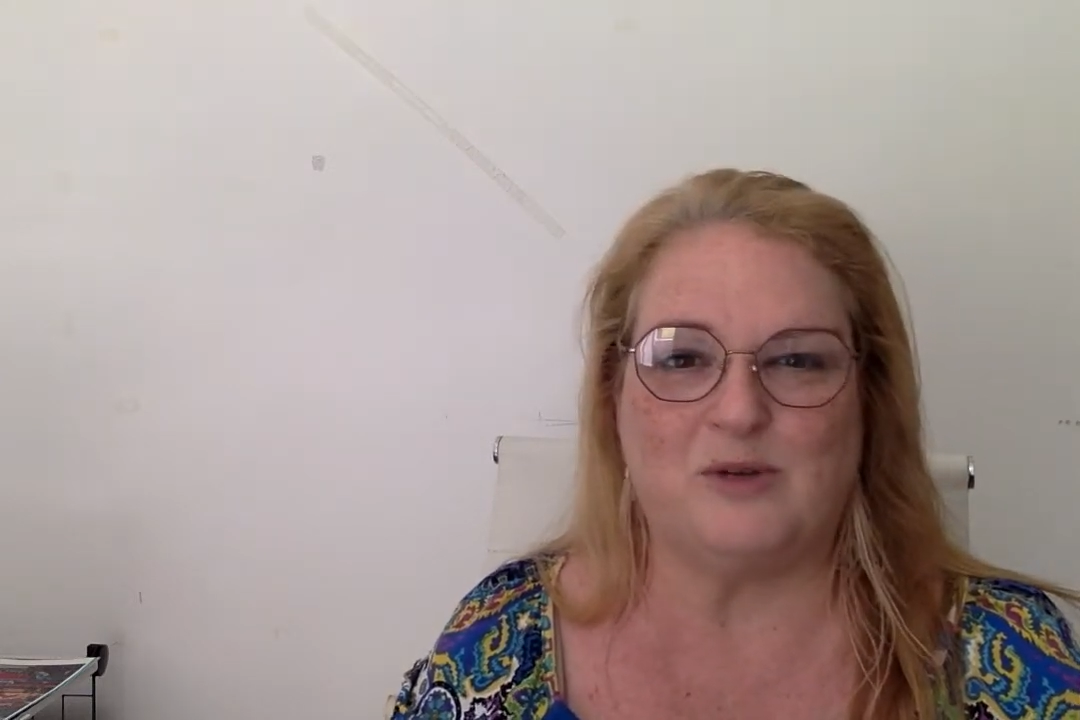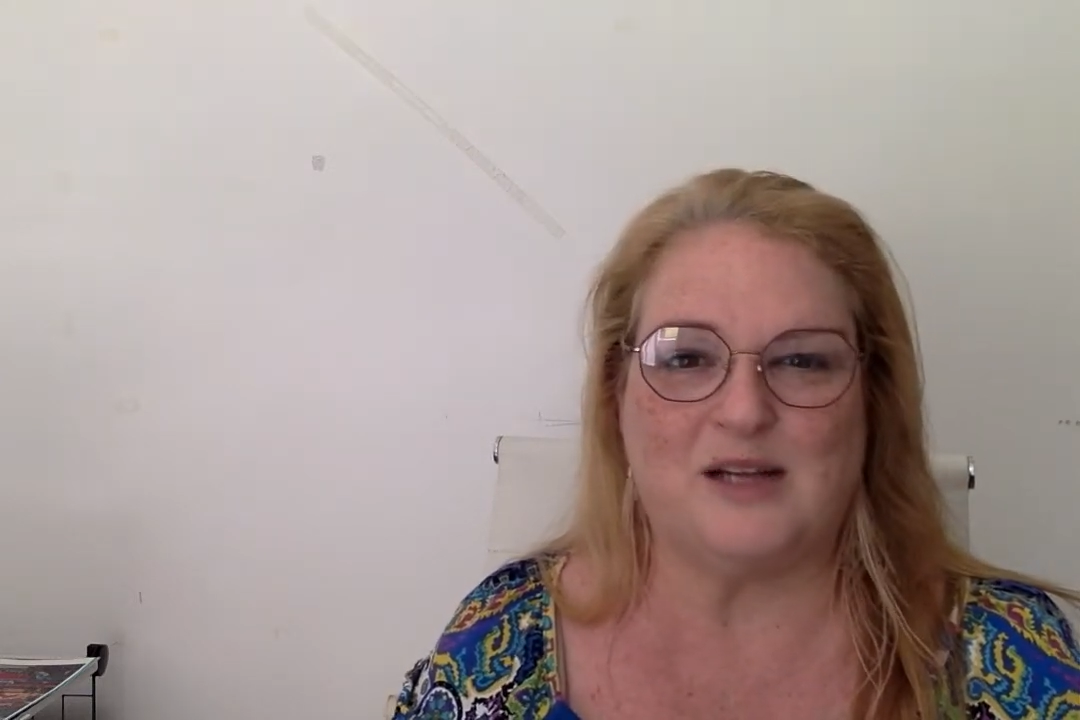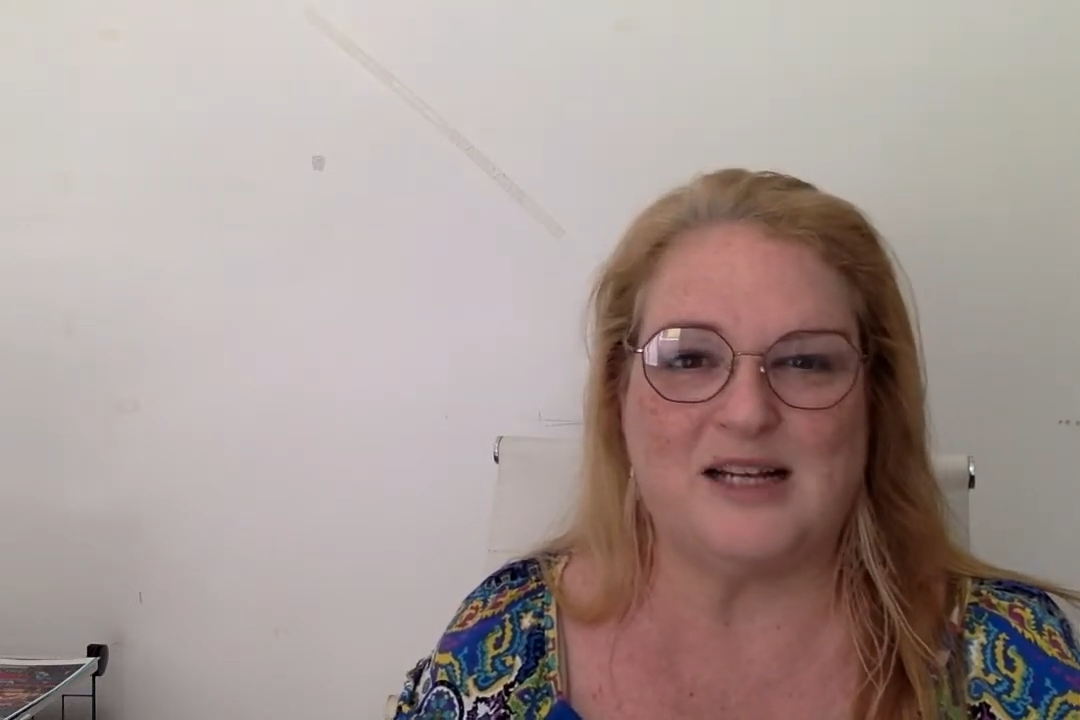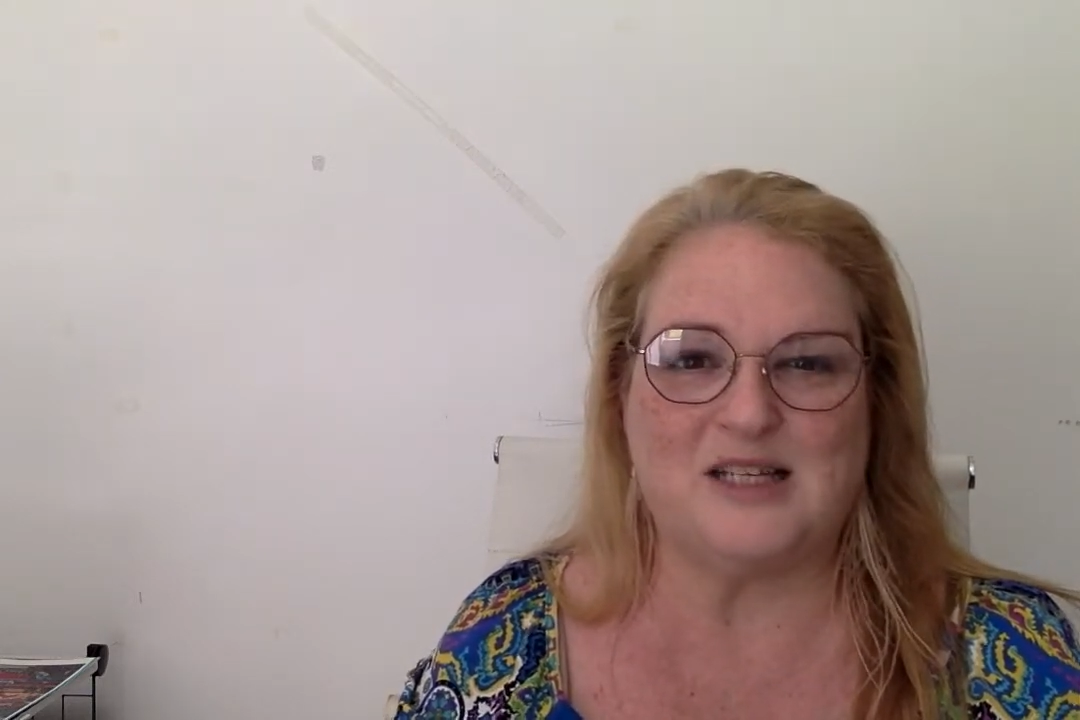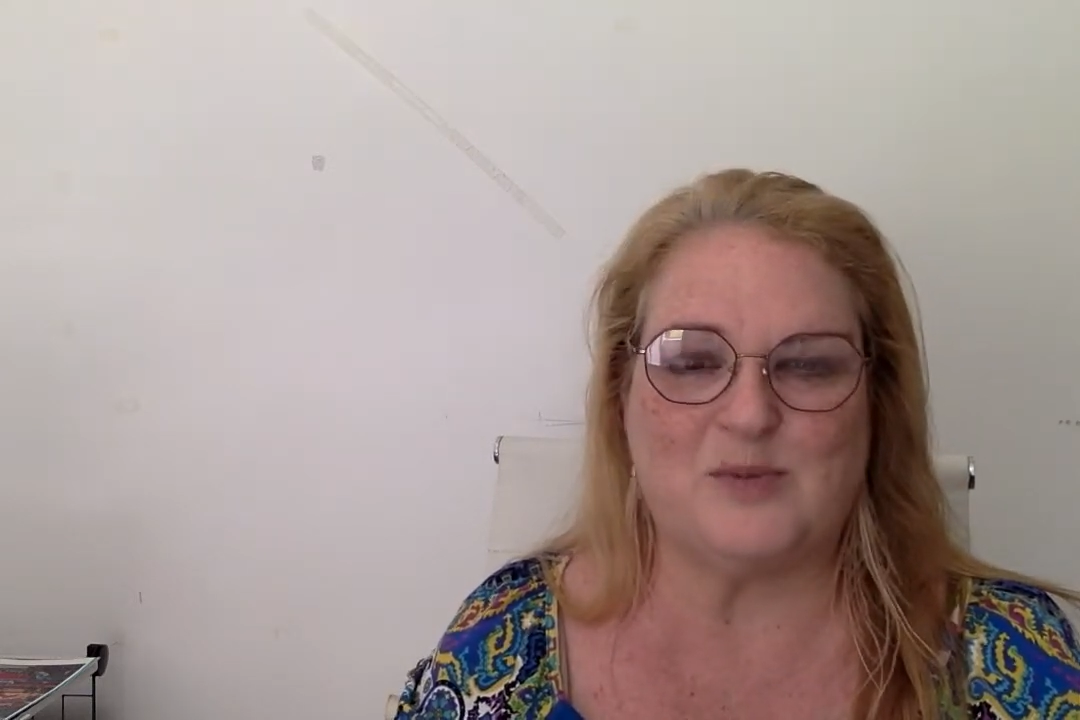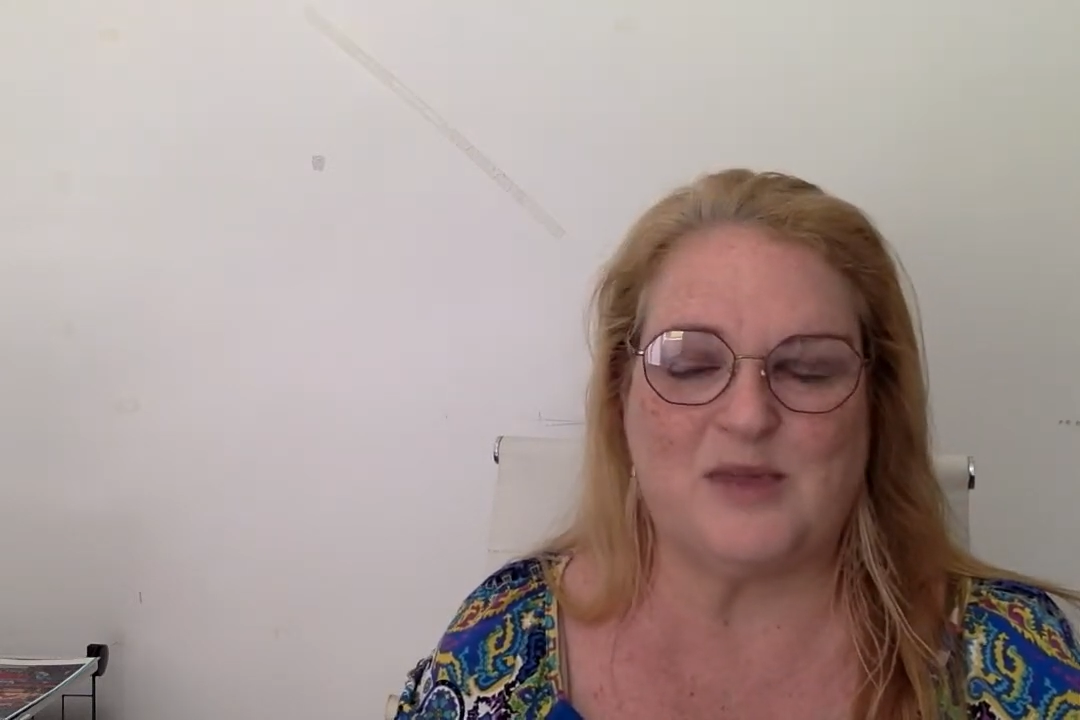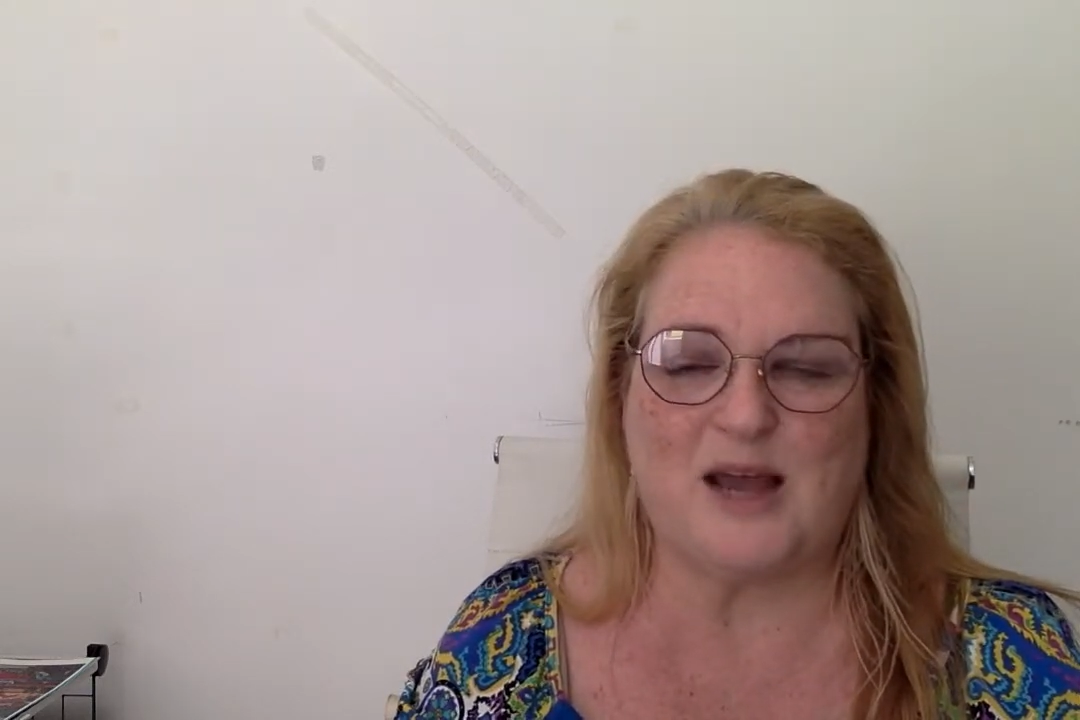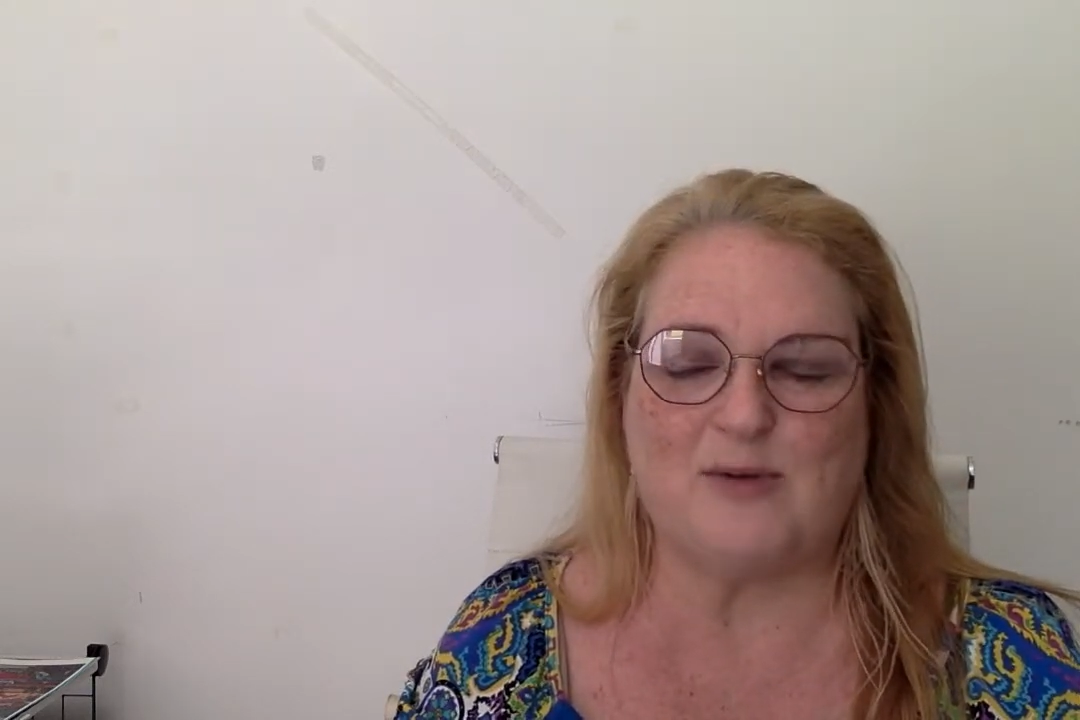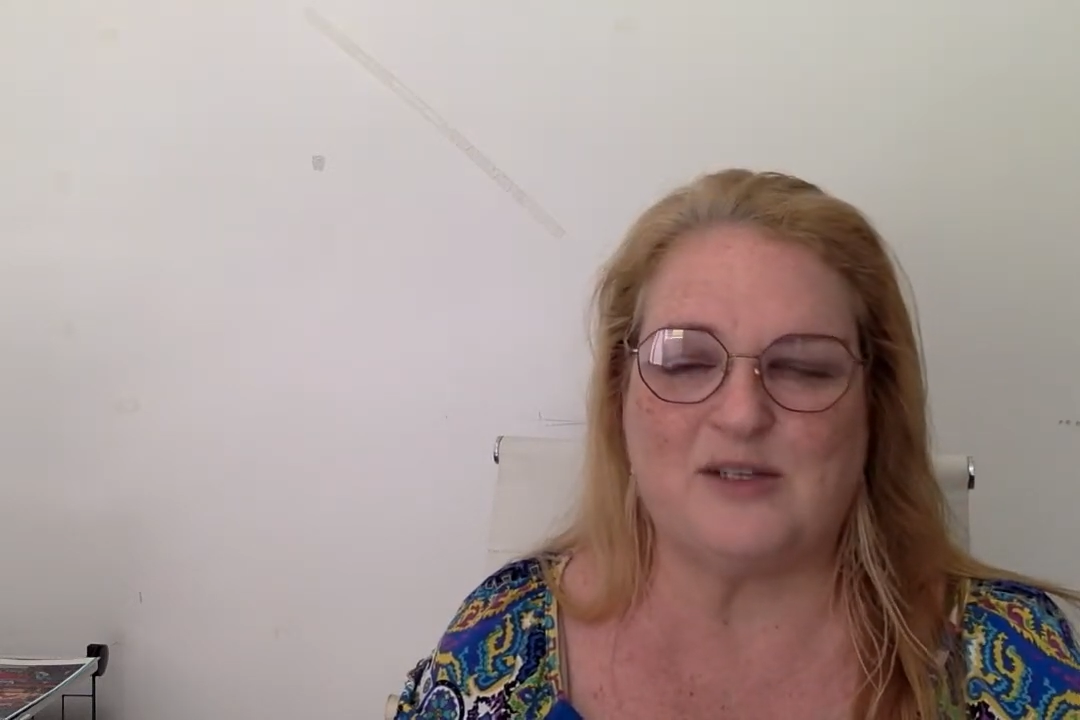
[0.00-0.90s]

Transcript: realized what that